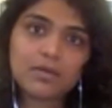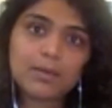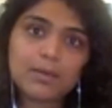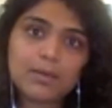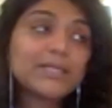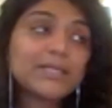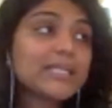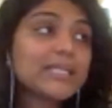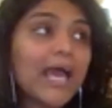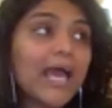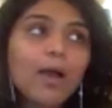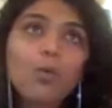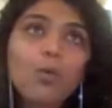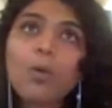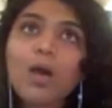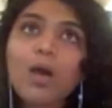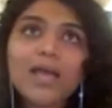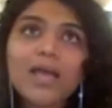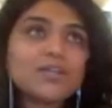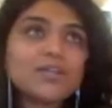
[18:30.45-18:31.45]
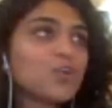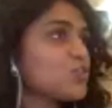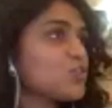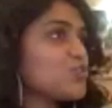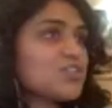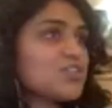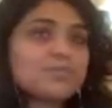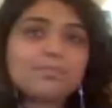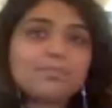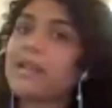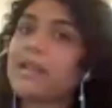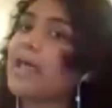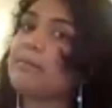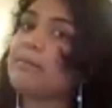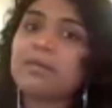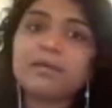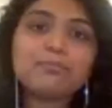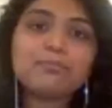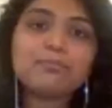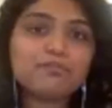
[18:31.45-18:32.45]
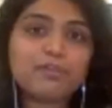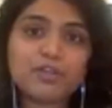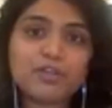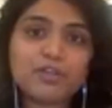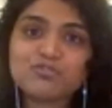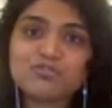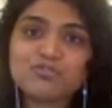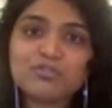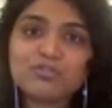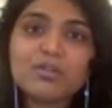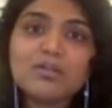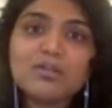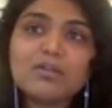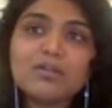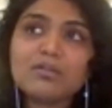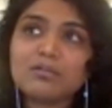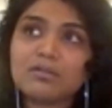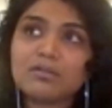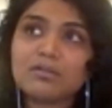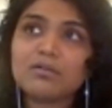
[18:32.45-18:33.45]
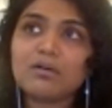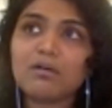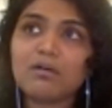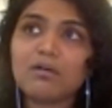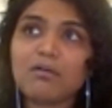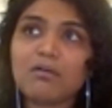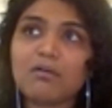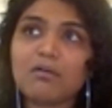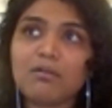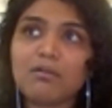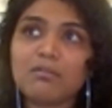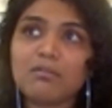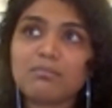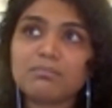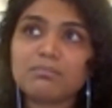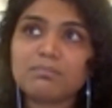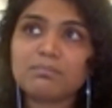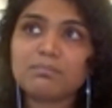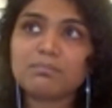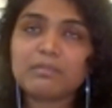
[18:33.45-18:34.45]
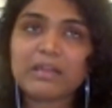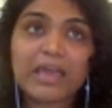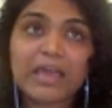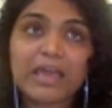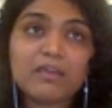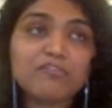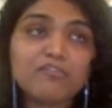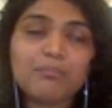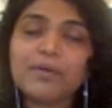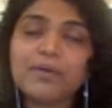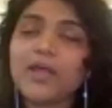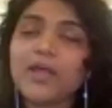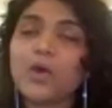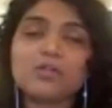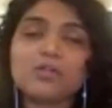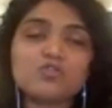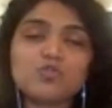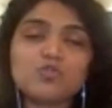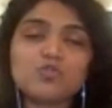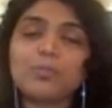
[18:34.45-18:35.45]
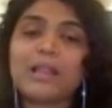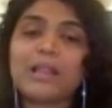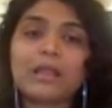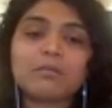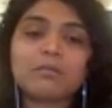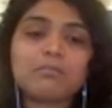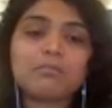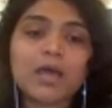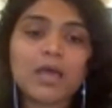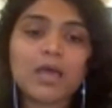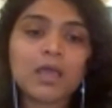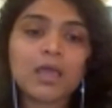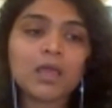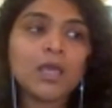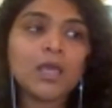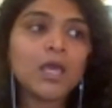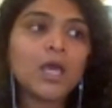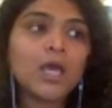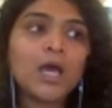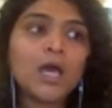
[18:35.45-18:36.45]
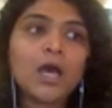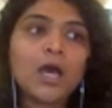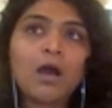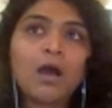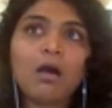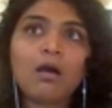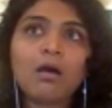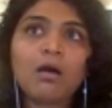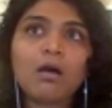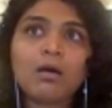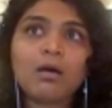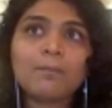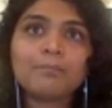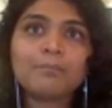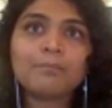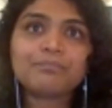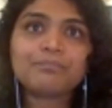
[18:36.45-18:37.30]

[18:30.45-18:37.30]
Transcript: But now I not just plan my professional life, but I also plan my uh,